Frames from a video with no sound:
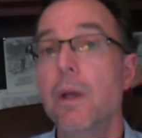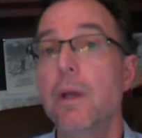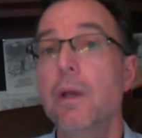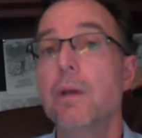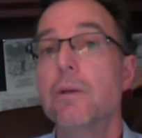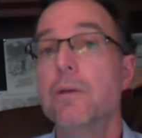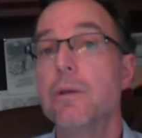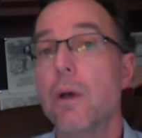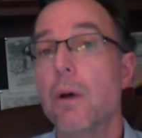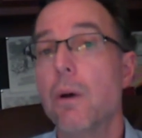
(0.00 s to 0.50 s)

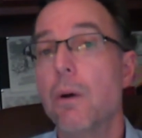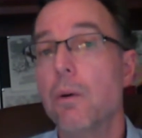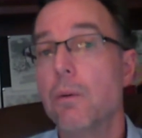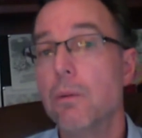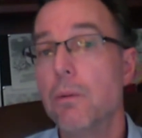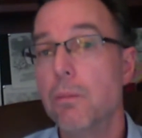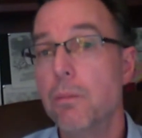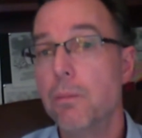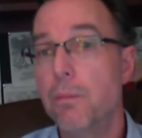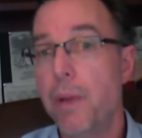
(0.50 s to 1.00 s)

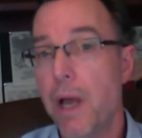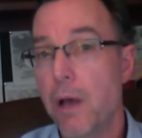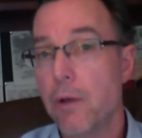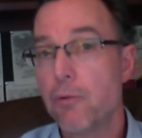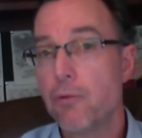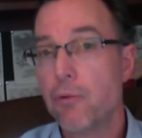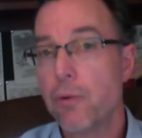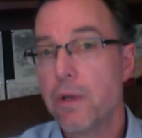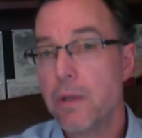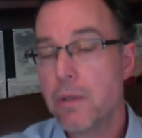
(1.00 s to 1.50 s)
So
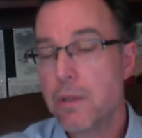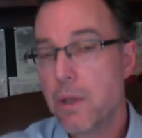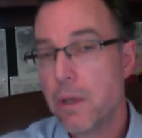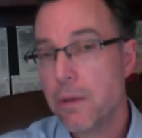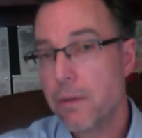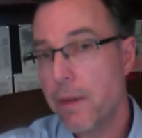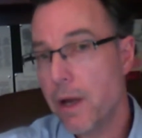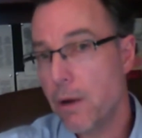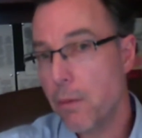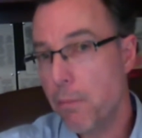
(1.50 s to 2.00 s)
boundaries
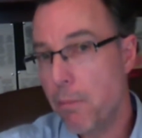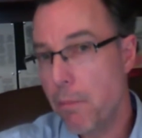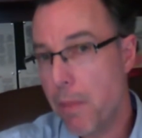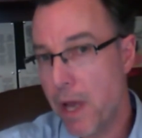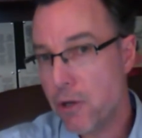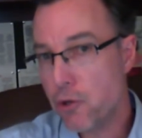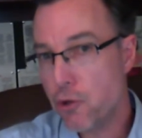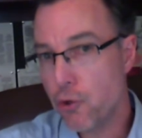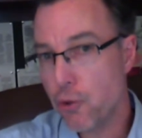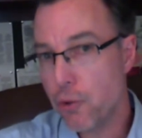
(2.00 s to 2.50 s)
that are
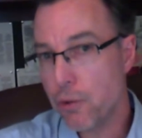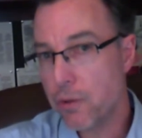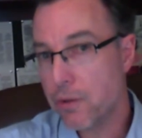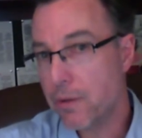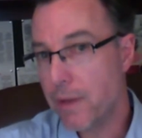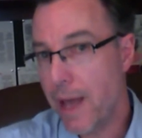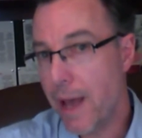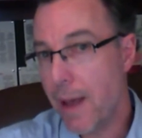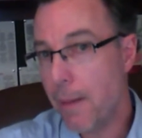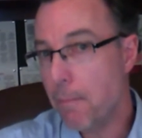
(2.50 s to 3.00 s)

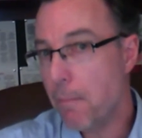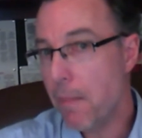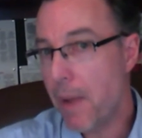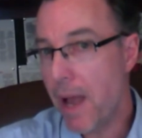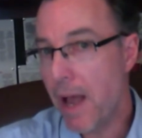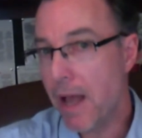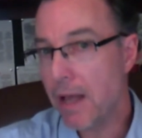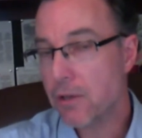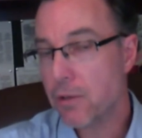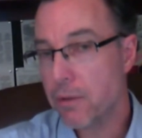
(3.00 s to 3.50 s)
measured, that
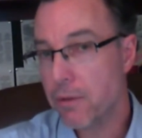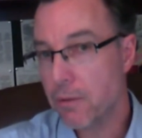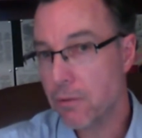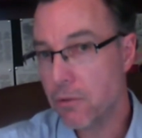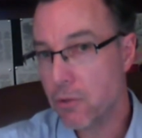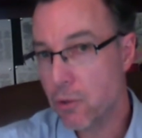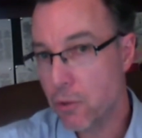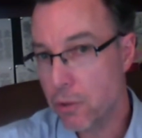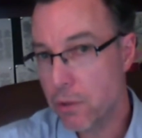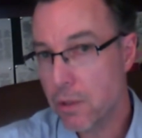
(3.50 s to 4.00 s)
match,
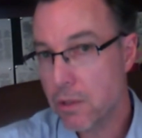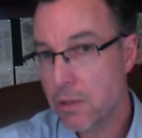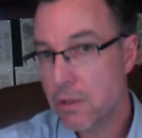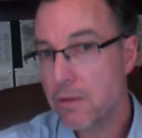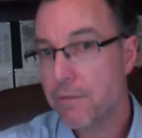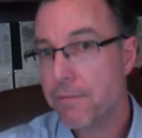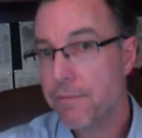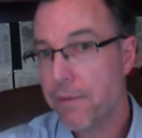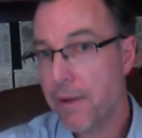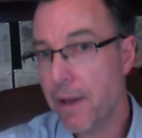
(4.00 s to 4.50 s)
there's goodness
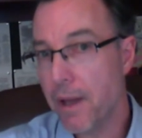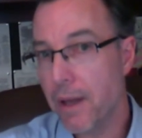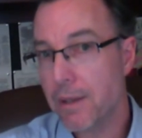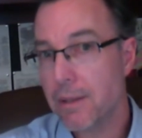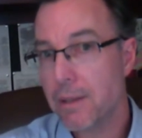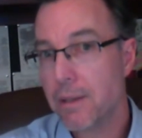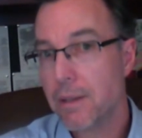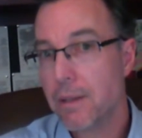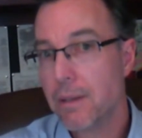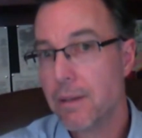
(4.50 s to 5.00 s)
of fit,